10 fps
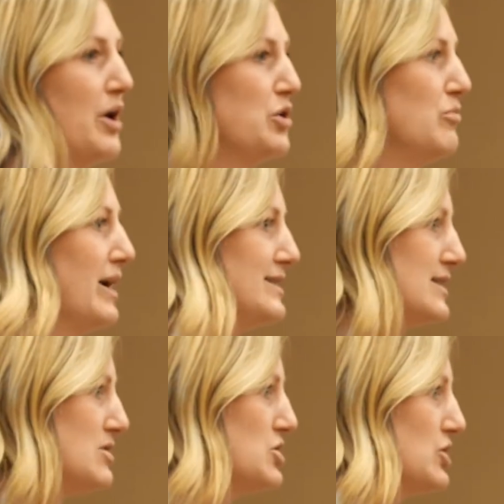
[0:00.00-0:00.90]
a new
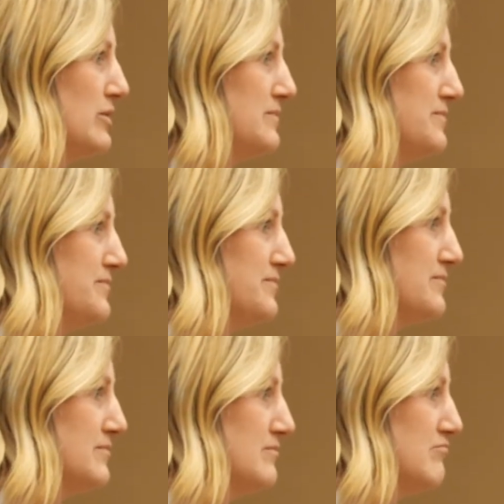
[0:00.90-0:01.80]
message,
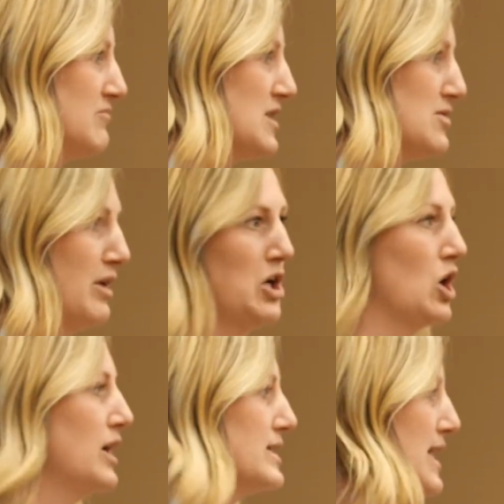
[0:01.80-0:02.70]
so like you're
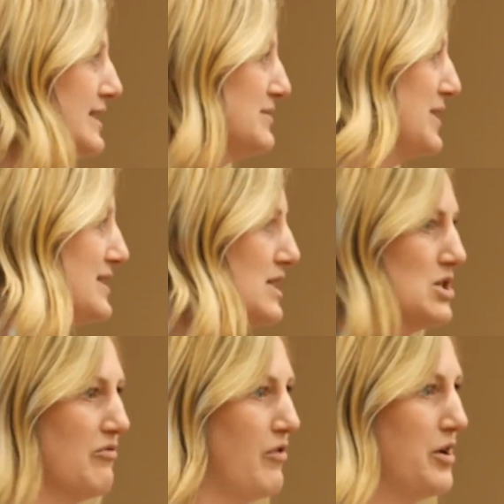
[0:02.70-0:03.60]
going to text message
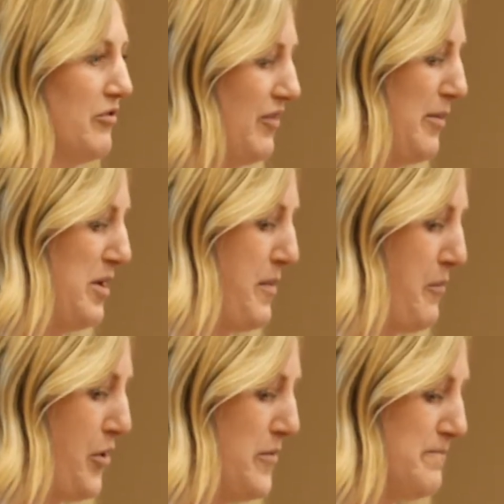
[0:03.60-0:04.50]
a friend or family
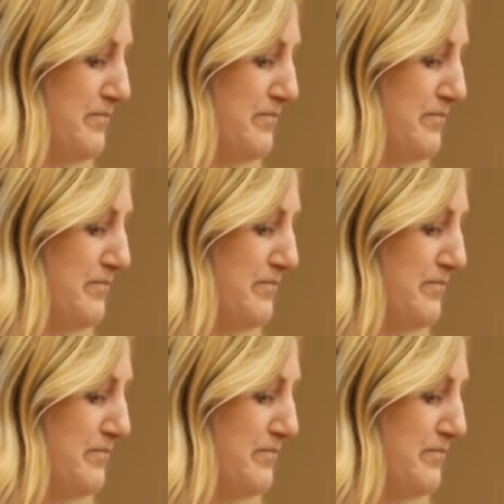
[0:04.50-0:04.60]
member,